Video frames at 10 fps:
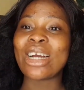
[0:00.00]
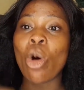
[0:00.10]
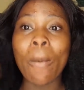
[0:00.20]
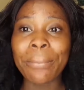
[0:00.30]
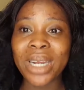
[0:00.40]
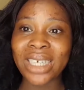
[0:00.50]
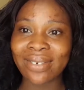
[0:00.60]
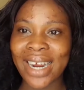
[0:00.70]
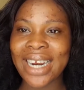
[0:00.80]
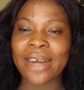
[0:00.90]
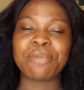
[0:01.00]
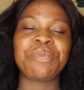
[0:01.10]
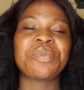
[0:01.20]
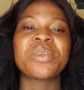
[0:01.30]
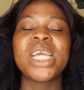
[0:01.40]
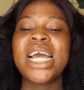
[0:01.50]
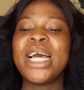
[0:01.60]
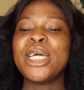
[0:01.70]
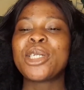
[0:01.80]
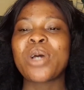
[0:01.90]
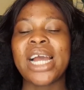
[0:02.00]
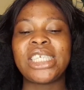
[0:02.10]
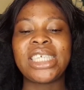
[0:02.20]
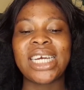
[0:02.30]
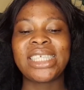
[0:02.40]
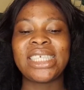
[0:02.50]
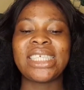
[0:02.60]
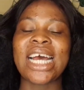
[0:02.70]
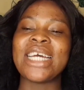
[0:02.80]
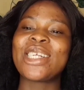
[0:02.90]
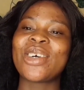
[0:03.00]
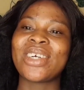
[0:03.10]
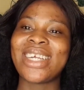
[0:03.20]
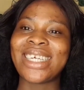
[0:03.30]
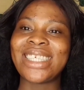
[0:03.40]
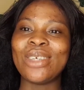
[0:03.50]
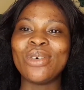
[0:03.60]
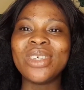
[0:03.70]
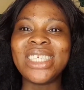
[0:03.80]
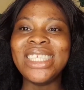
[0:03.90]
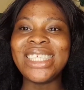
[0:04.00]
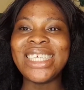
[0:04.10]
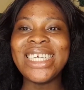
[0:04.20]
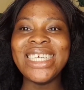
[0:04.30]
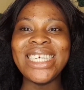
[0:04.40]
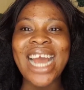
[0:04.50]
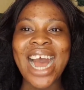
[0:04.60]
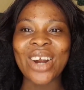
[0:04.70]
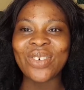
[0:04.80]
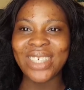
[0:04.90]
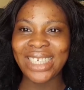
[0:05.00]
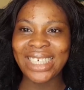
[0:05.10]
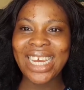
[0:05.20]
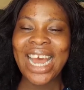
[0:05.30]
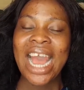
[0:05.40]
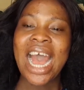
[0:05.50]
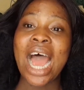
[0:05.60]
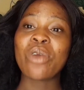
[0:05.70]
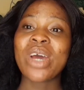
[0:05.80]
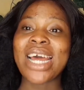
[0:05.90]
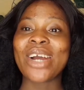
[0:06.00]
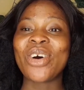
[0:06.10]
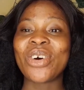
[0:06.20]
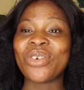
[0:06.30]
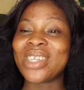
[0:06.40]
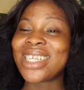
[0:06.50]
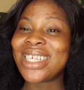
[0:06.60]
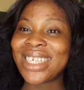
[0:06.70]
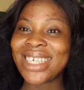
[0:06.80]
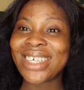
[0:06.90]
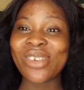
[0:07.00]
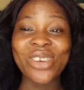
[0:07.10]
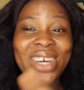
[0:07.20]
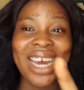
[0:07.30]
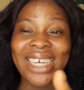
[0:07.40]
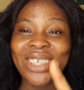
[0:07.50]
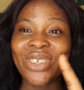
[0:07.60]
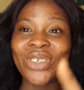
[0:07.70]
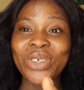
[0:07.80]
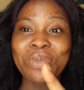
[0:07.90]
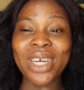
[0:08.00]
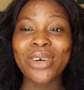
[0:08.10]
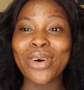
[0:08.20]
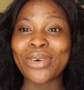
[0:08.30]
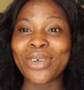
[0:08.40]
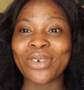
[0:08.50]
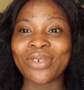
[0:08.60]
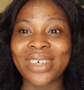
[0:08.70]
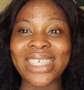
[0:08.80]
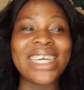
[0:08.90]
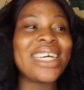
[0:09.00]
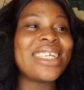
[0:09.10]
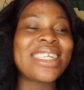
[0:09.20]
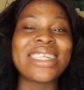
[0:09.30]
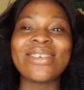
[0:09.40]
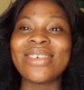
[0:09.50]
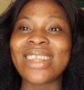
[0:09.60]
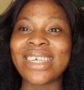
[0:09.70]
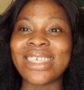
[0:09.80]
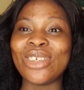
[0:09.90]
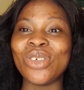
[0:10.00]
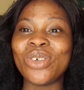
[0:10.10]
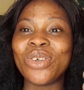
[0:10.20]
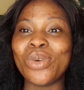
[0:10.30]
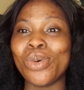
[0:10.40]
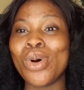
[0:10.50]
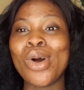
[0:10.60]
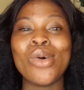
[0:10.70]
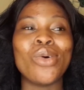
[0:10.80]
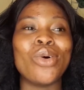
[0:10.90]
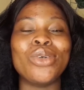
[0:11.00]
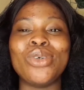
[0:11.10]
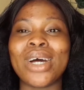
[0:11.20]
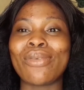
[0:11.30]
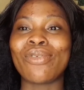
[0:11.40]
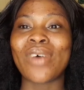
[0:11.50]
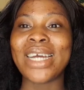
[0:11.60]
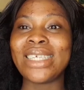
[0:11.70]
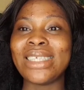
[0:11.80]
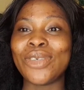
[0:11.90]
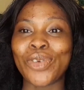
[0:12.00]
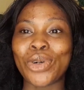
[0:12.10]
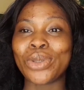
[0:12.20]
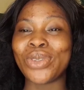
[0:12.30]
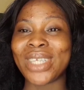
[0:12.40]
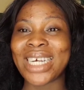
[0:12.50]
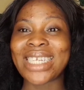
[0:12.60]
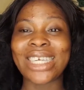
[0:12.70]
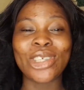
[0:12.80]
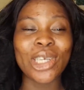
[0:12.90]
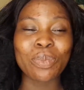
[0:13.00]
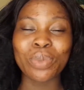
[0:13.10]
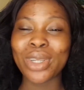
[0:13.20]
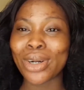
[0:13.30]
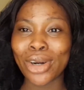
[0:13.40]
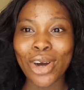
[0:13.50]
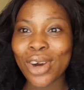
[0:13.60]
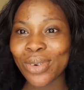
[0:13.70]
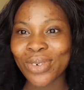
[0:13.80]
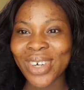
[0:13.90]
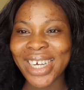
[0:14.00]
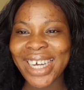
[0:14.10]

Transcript: complaint rather. So I checked it. I saw that it wrote GERD. And when I Google, see, you guys, you should make Google your friend. Any single thing you don't know or you are finding difficult to understand, just put it on Google.